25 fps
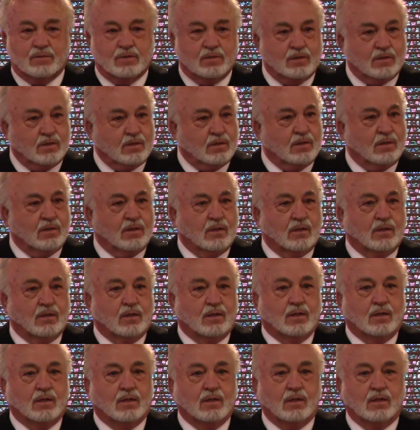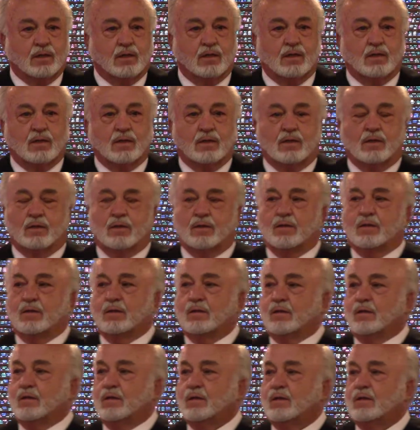
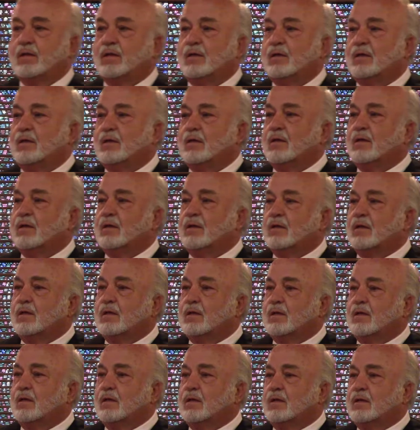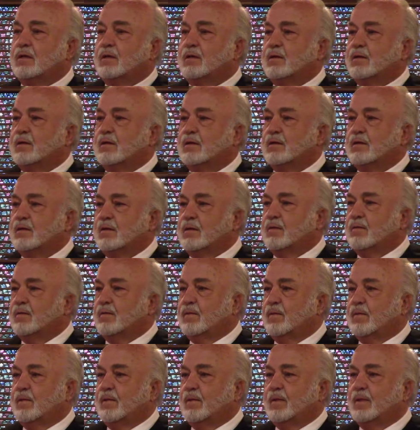
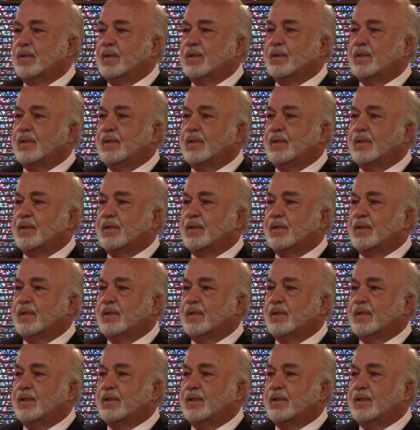[no speech]